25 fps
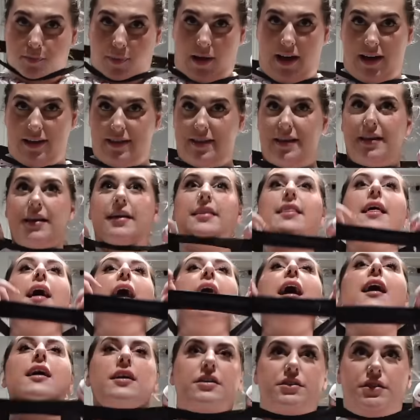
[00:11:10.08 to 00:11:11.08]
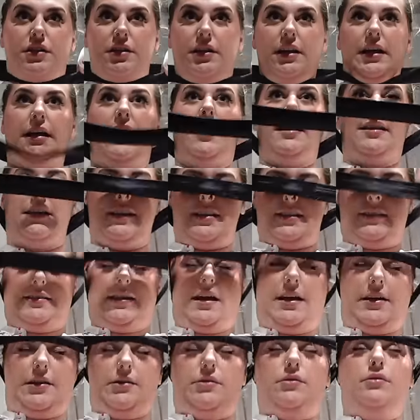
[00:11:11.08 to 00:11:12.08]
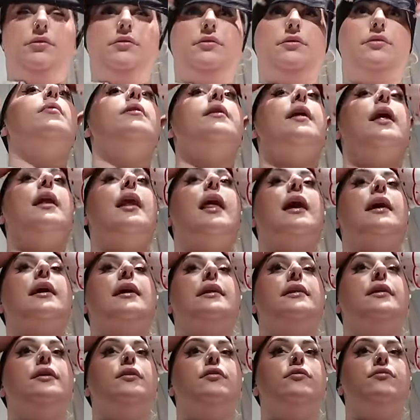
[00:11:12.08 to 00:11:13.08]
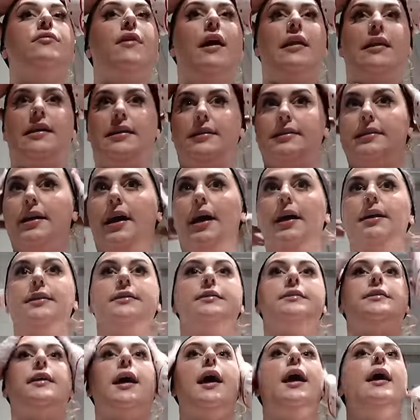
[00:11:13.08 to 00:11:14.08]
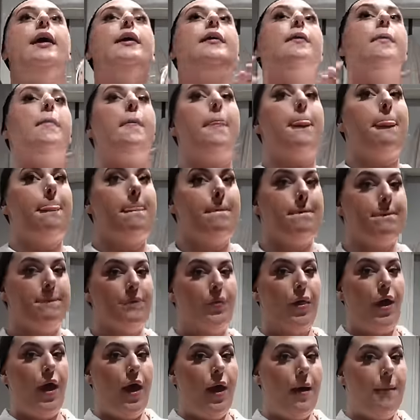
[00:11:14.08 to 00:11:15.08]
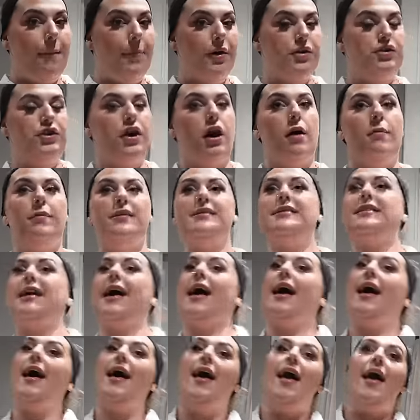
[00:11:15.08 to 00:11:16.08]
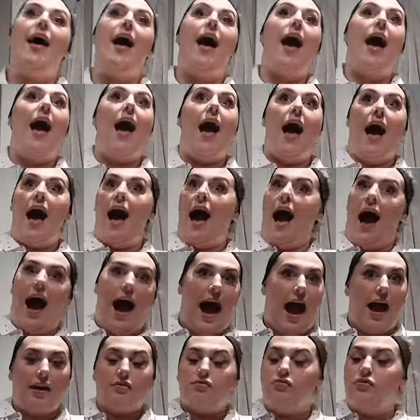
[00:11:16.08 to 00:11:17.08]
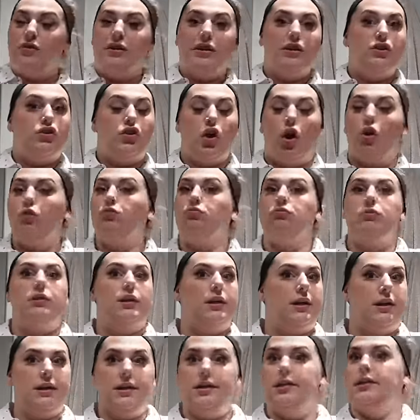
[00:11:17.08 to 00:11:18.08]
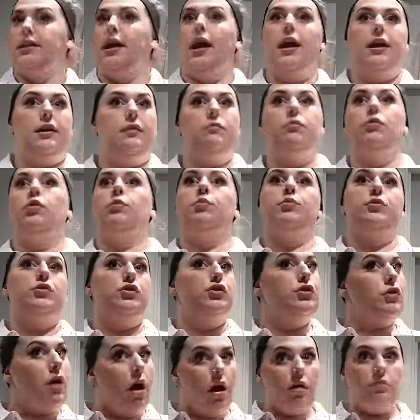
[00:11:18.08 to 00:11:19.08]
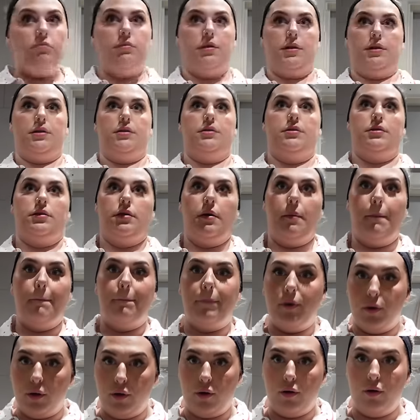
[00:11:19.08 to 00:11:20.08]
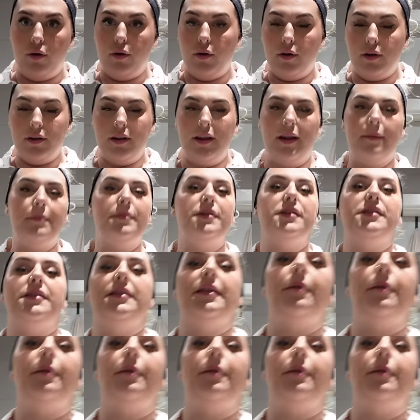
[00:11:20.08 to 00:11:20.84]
but I think they're actually in the style. They're like a little Valentine's Day pyjama set. I really don't need any more pyjamas, but let me